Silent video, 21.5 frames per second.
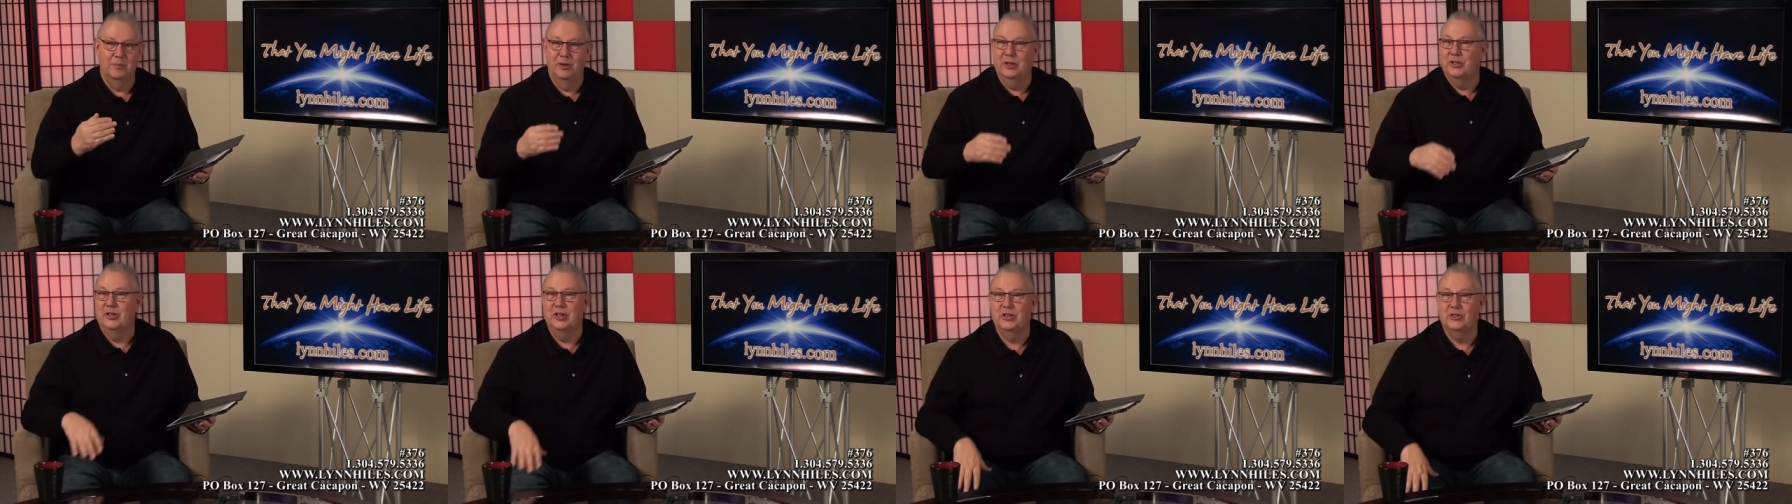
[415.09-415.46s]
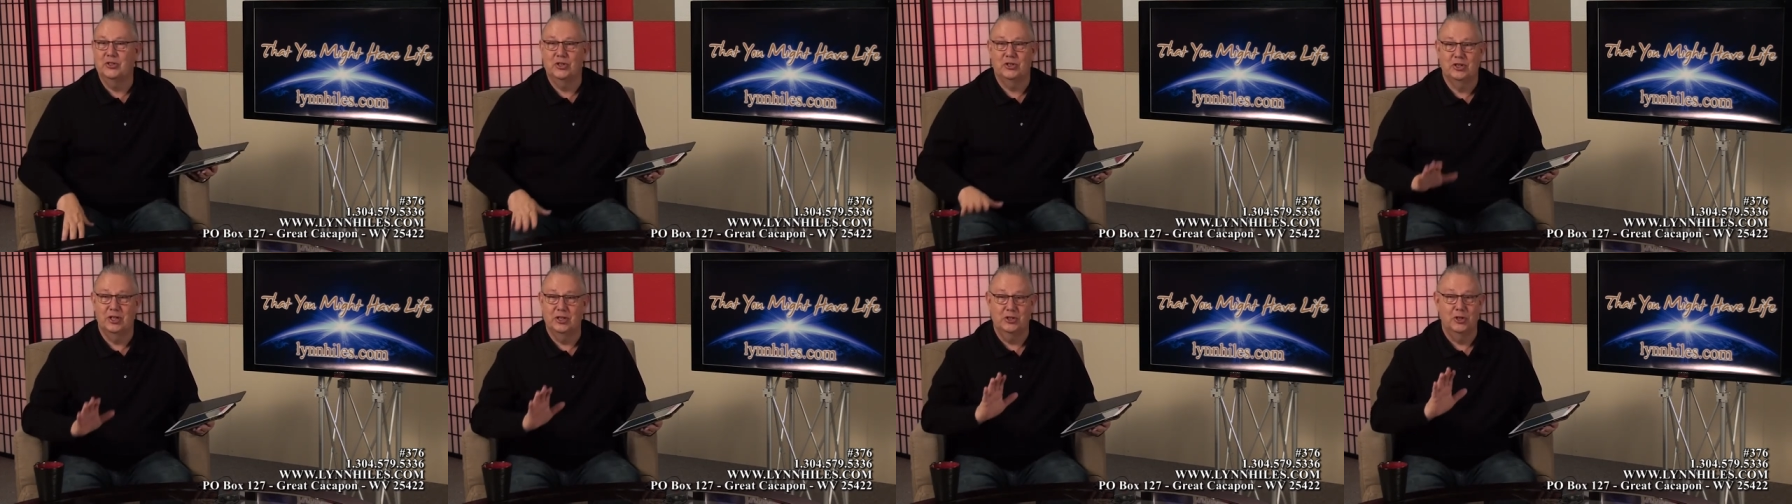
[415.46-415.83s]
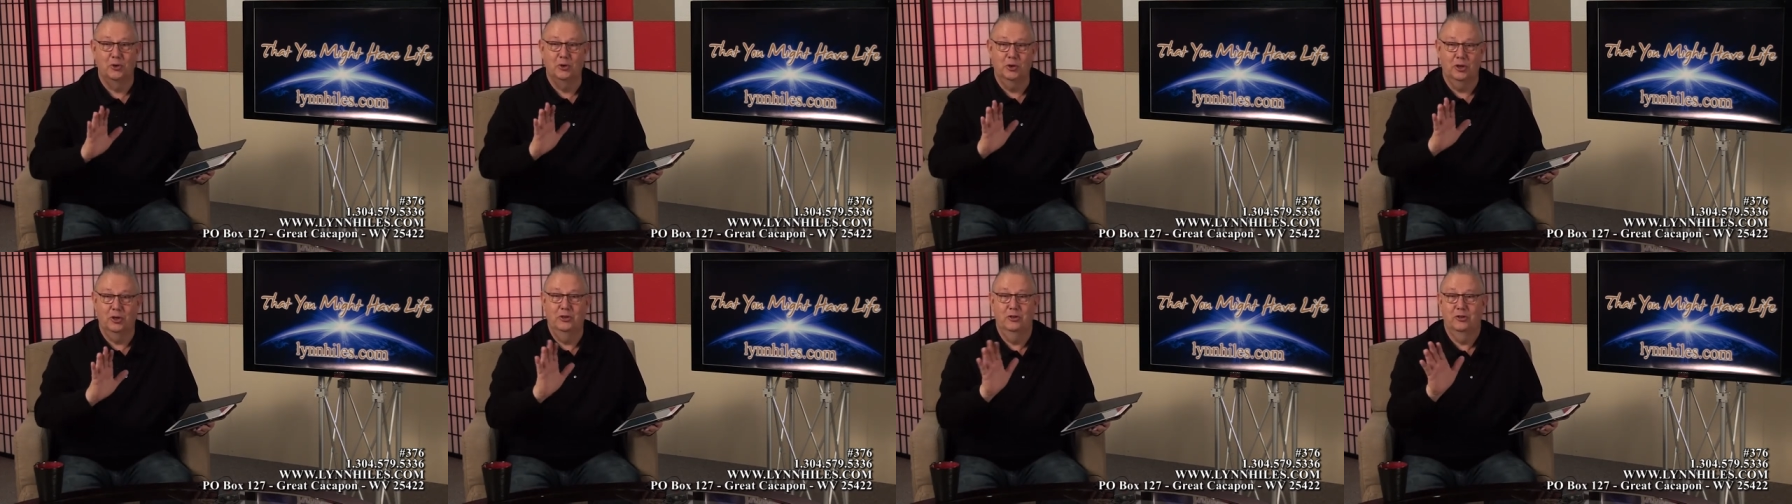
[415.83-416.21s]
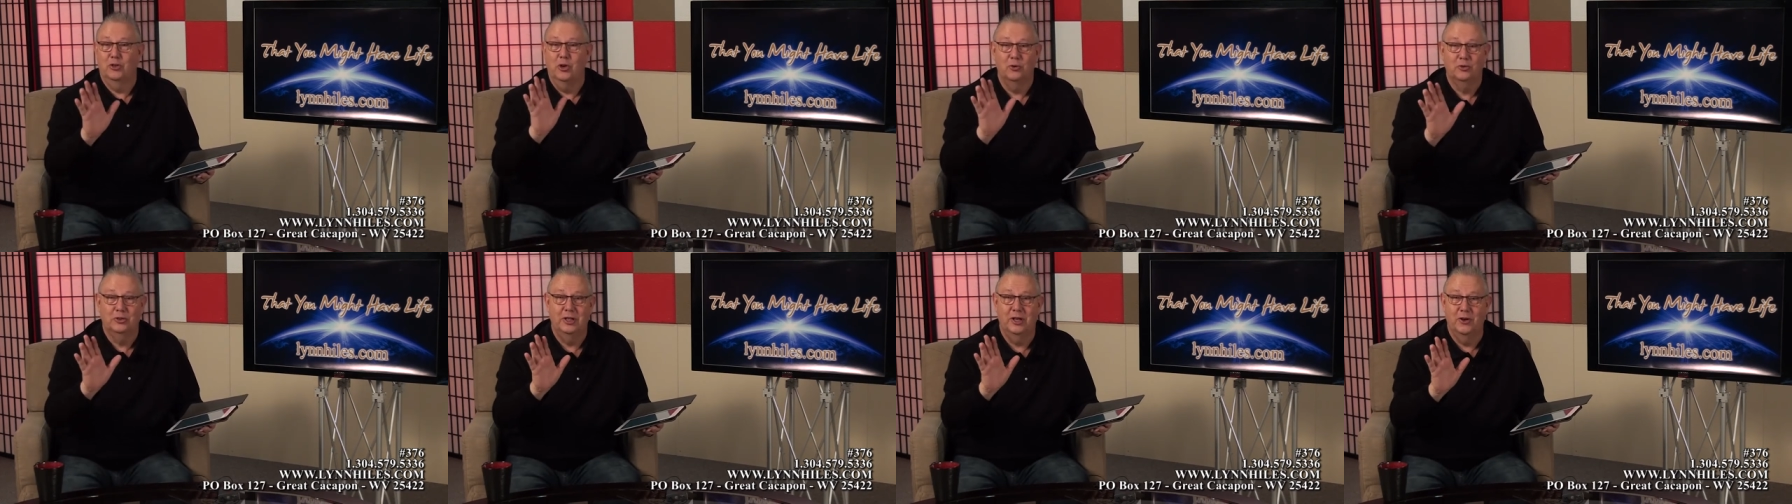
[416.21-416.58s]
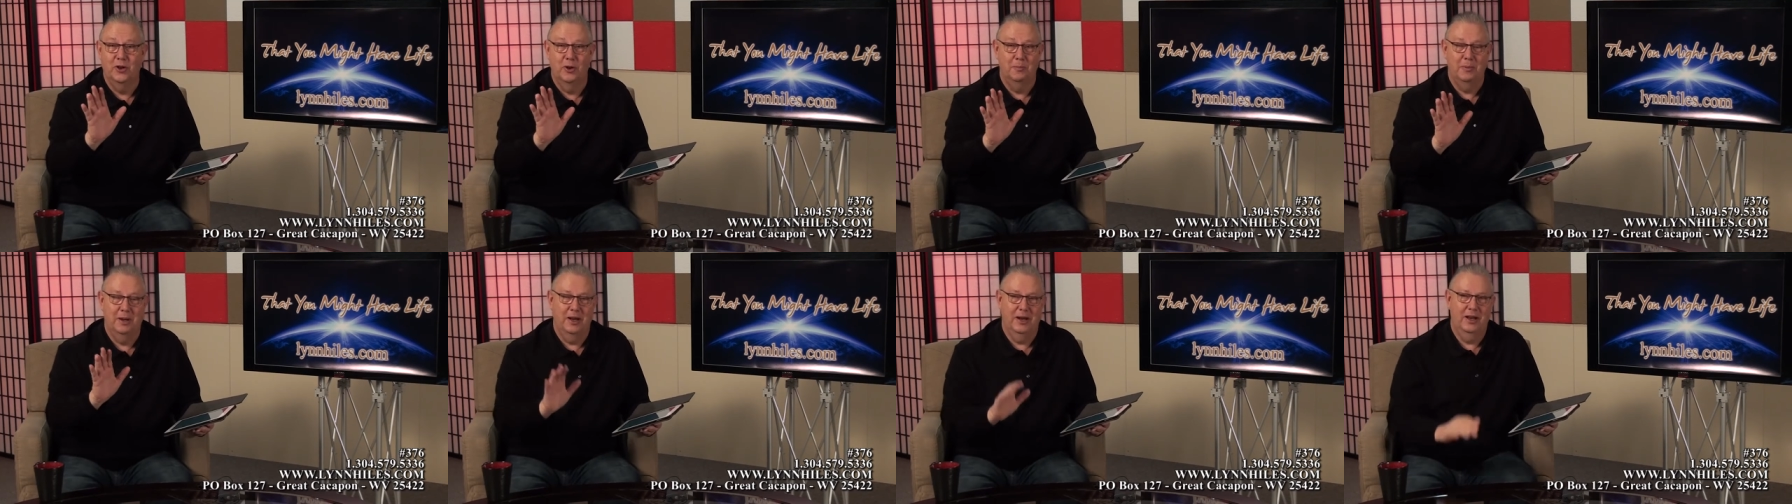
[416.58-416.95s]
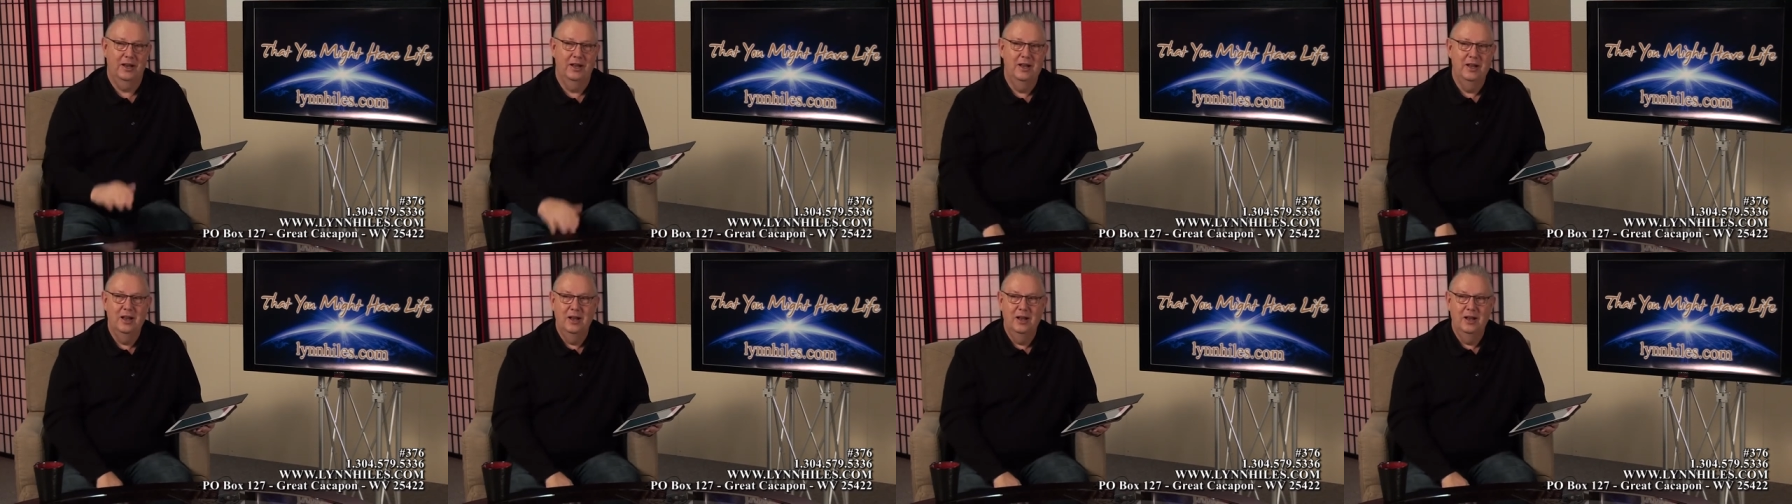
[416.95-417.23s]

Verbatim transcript: But Jesus says, don't don't tell nobody.